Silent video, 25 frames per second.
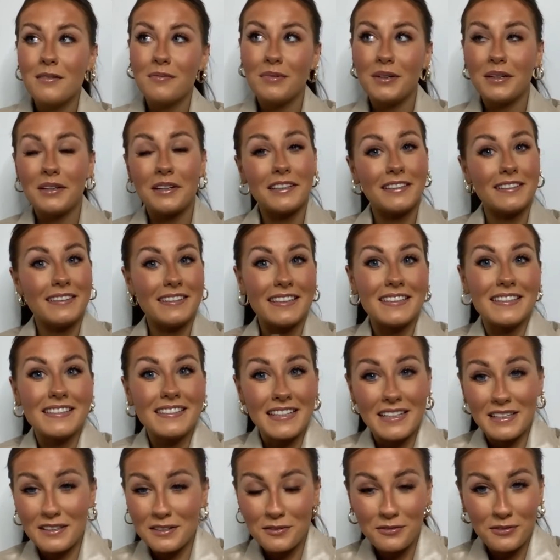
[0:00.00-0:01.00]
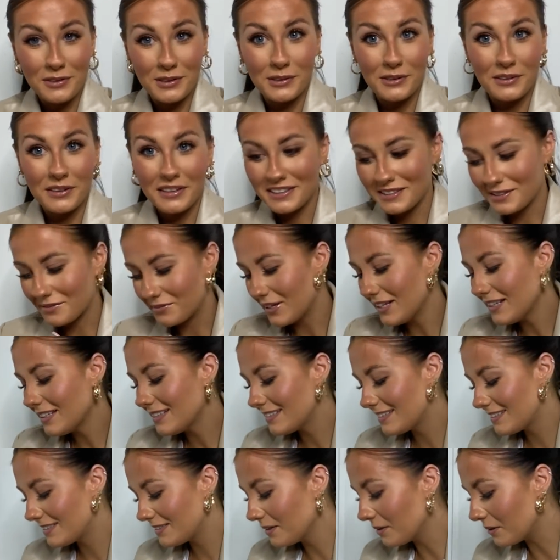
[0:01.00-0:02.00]
because this is for Christmas.
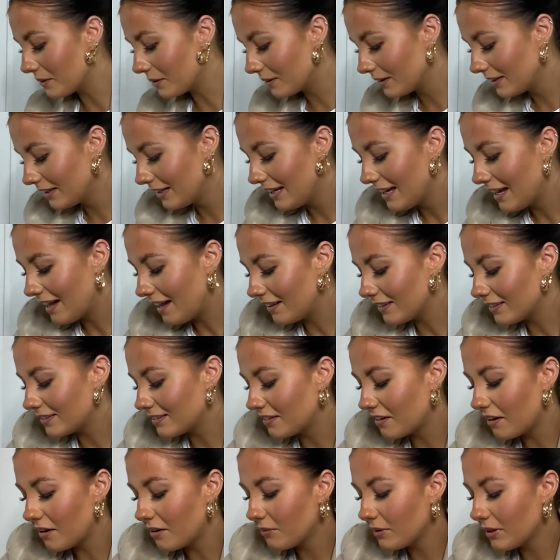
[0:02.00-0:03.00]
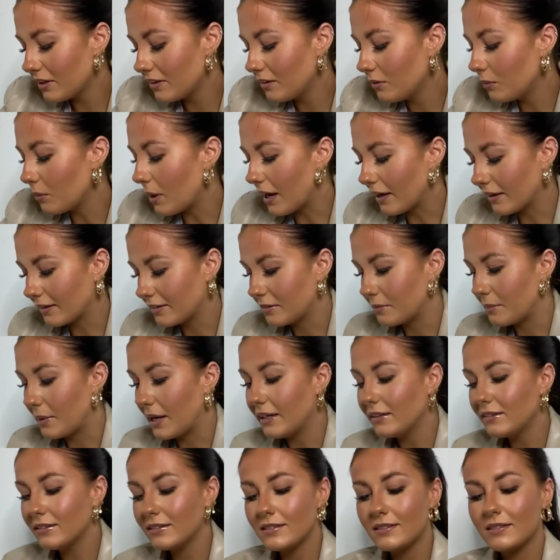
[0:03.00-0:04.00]
So I'll start with the wax
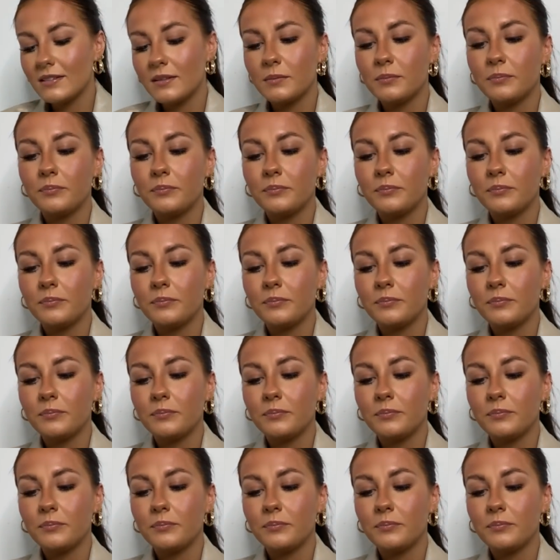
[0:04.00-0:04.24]
melts.